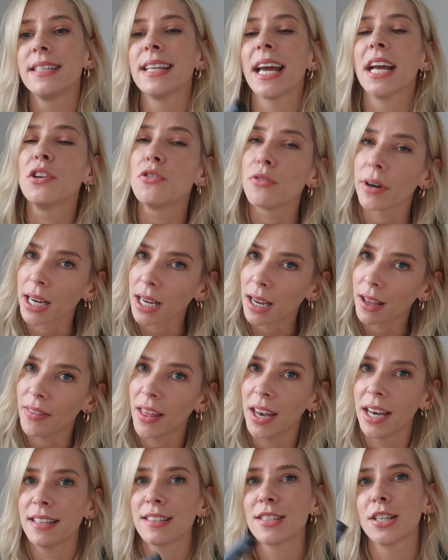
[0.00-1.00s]
a day drink, and
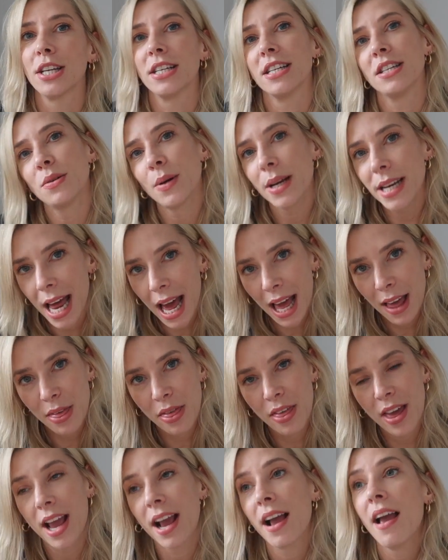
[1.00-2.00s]
then it's turned into a
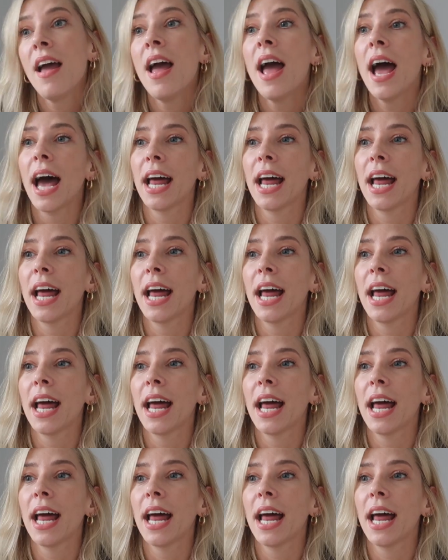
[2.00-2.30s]
night thing.